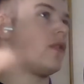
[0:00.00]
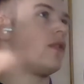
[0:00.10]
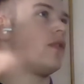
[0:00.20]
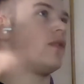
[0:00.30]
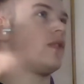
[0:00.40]

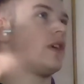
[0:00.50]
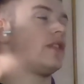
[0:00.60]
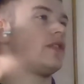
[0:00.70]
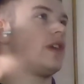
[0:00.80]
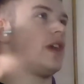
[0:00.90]
of,
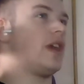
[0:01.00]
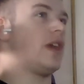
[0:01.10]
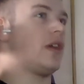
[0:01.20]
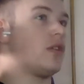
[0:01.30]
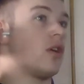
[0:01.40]
let's
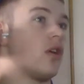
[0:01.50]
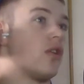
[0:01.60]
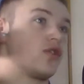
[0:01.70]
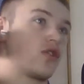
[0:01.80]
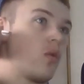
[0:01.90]
say,
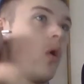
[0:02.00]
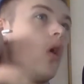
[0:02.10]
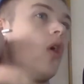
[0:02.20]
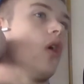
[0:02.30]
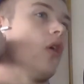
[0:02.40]
your
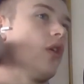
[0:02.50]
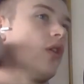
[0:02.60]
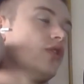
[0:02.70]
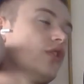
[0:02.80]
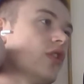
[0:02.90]
squat
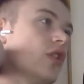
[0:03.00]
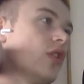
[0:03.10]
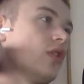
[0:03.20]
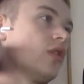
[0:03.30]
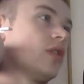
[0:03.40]
or
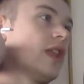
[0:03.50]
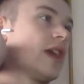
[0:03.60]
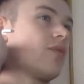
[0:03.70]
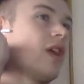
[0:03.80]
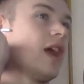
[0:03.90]
your
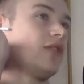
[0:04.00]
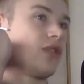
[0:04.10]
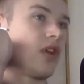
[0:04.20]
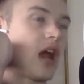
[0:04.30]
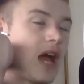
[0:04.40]
leg press
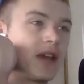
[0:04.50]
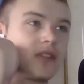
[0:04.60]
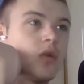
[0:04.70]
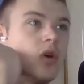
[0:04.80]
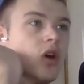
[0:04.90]
or your hack
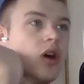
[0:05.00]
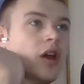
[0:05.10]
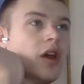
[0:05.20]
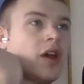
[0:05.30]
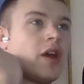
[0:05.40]
squat
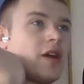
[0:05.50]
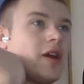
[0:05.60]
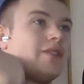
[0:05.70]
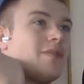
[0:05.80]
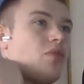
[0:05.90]

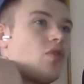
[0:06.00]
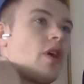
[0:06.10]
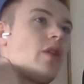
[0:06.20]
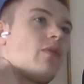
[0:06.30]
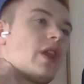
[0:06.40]
is
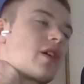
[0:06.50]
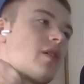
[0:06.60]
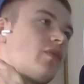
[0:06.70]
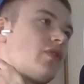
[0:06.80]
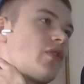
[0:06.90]
important when it
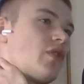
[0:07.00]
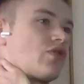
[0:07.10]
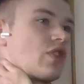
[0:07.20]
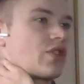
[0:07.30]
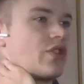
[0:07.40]
comes to
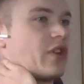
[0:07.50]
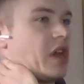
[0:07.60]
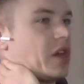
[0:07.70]
structuring your